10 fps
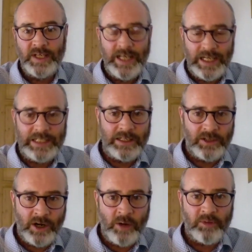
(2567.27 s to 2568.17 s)
is
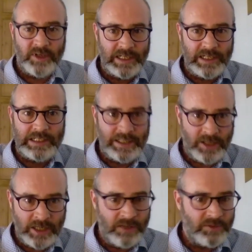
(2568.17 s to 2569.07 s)
interpreted as an
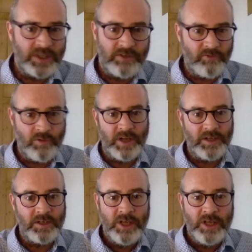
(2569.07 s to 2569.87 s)
inclusive right,